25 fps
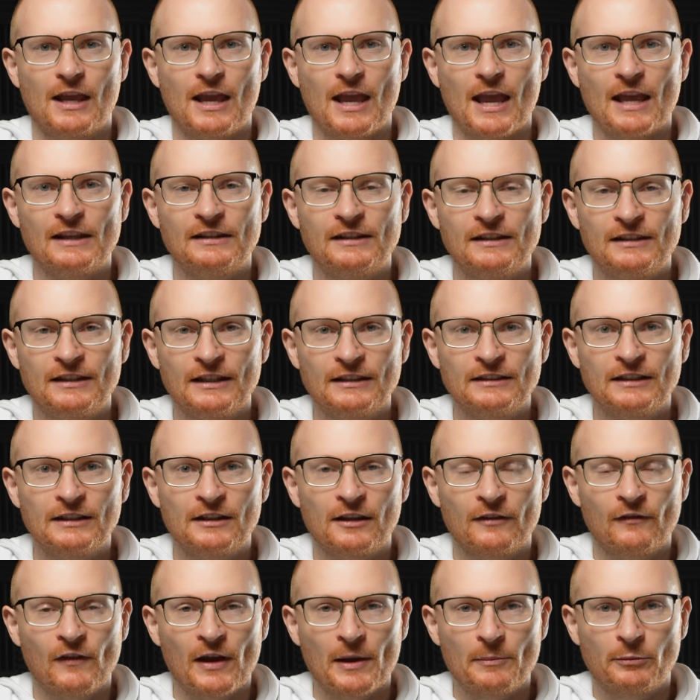It's the 16th
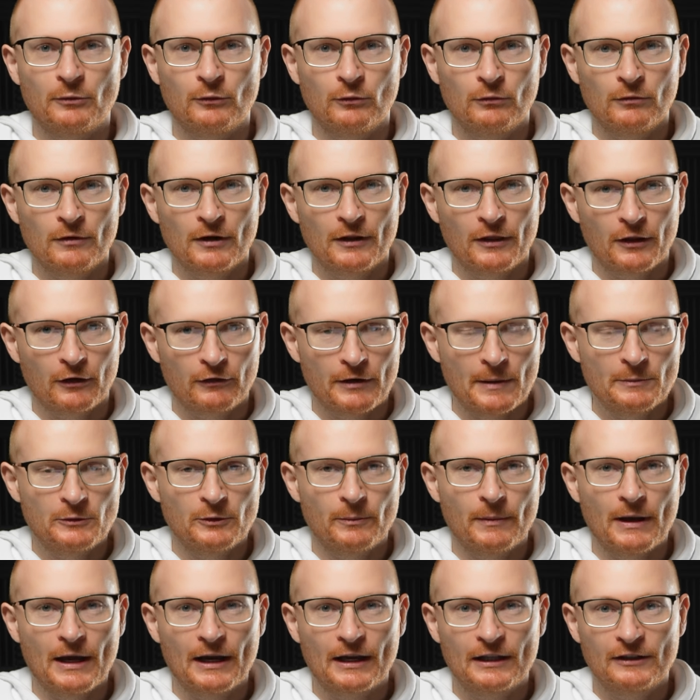of April. The crypto
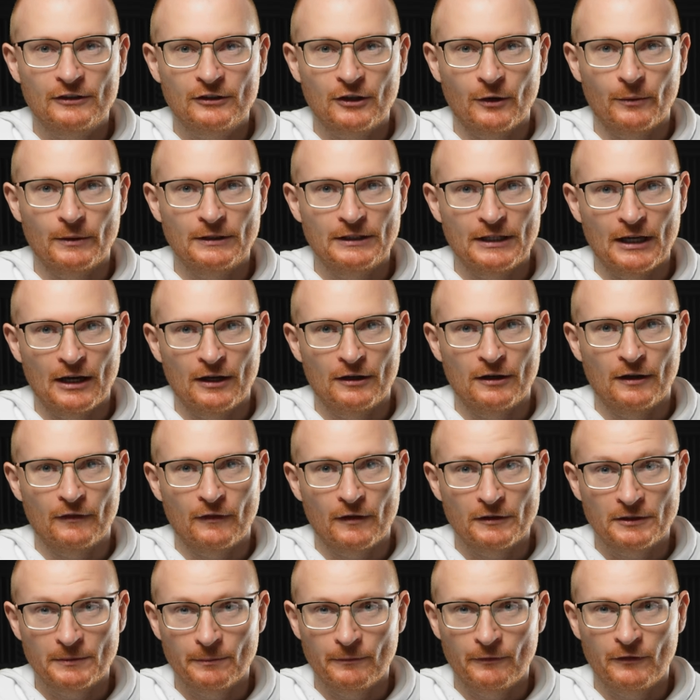market's going down. I've
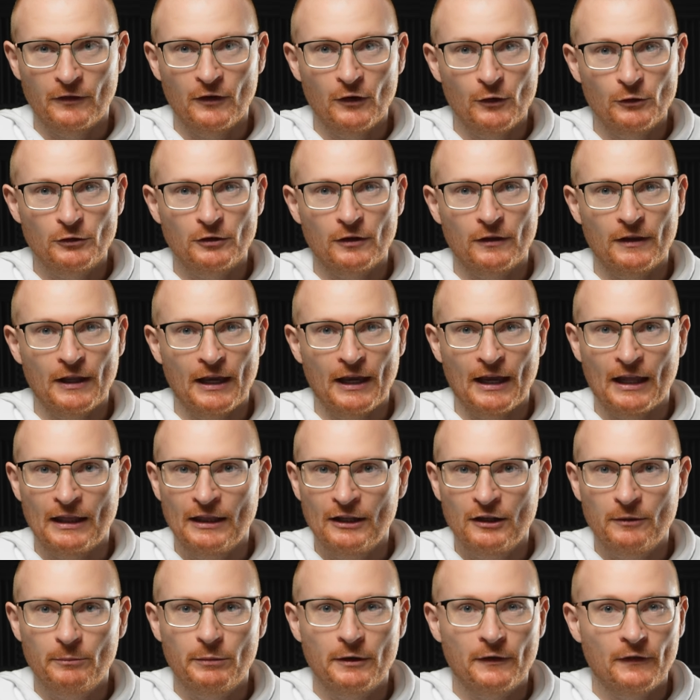got some views on that, a
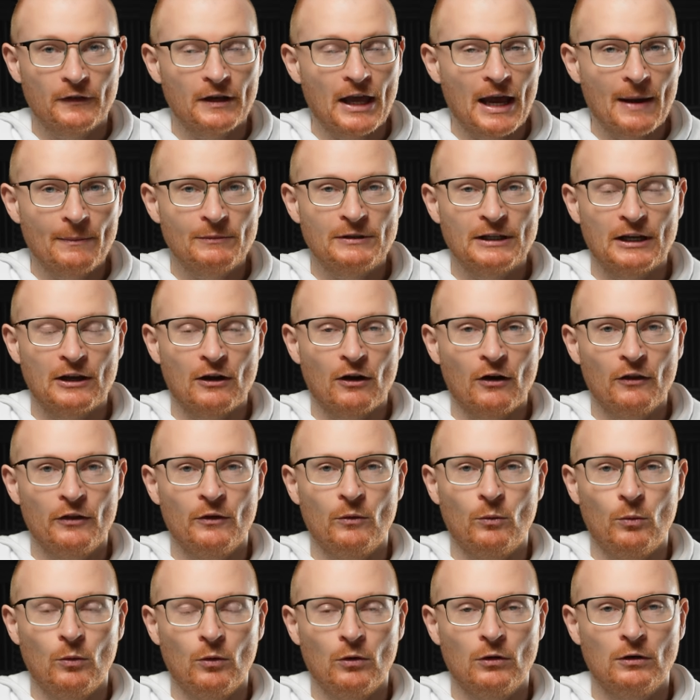little bit of an update on the
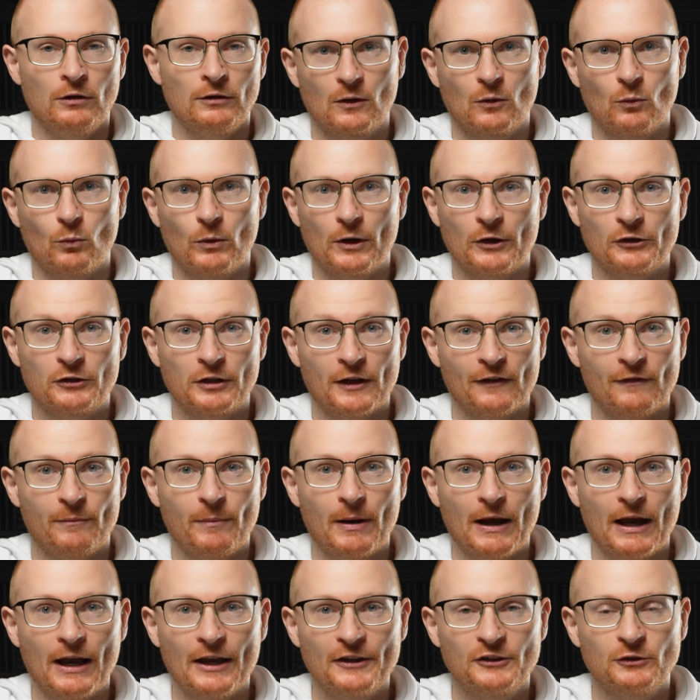war. We also have
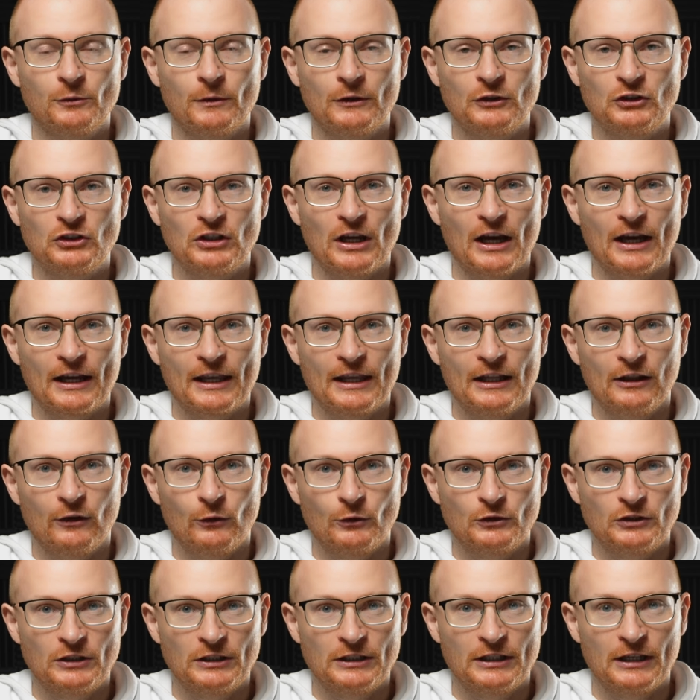Parcl and Sharky
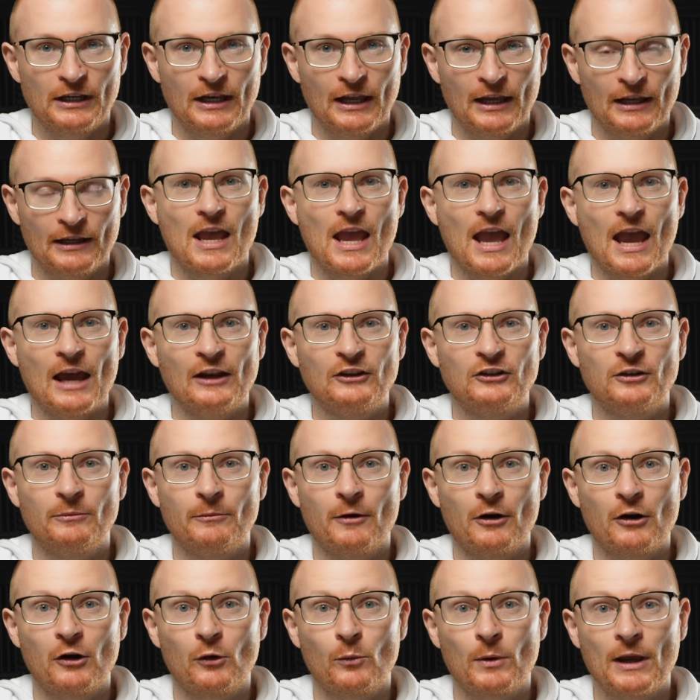launching today. And
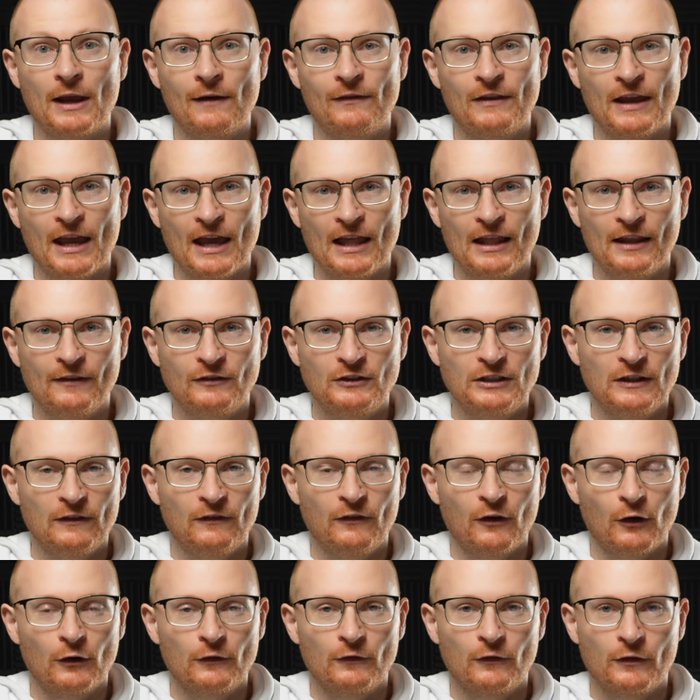tomorrow we have the LFG
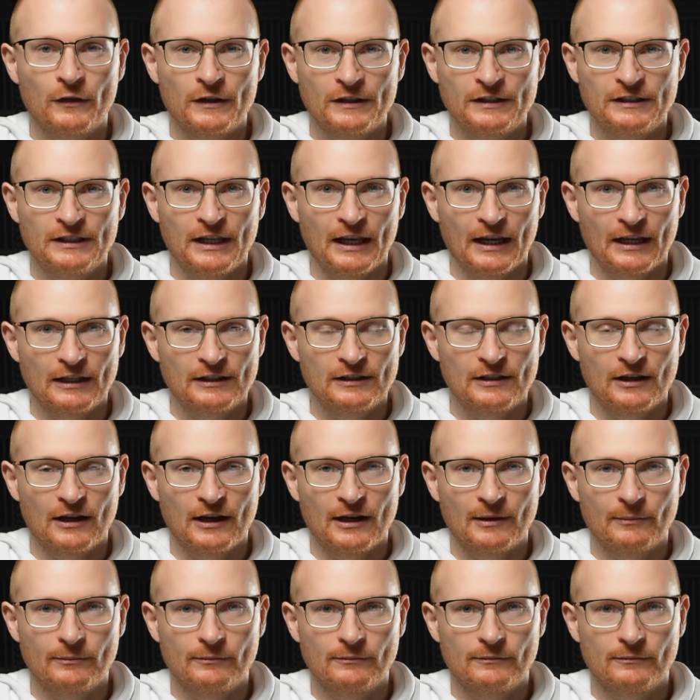vote for the second time.